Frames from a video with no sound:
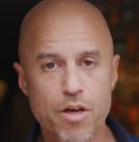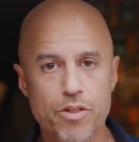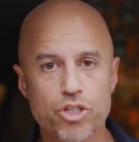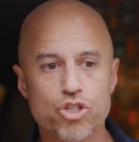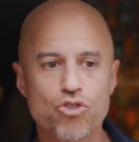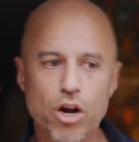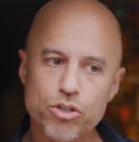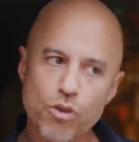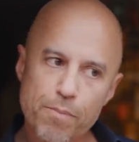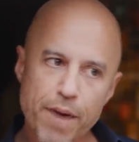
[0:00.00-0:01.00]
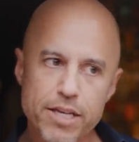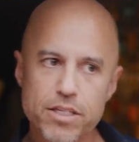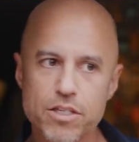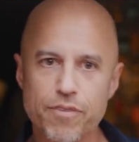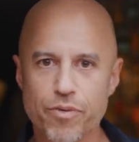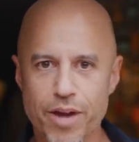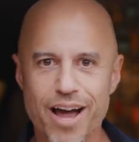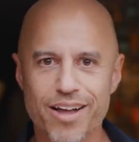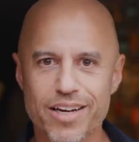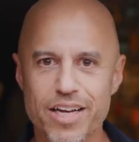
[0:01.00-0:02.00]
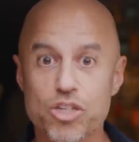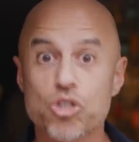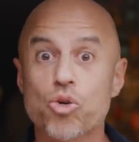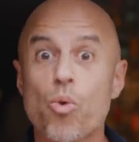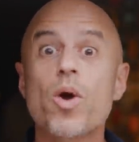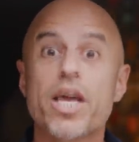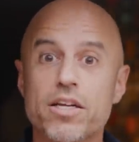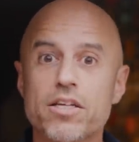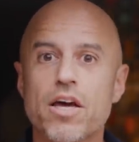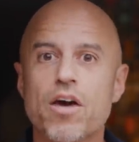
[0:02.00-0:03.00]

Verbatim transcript: the structural basis of reality is tweaked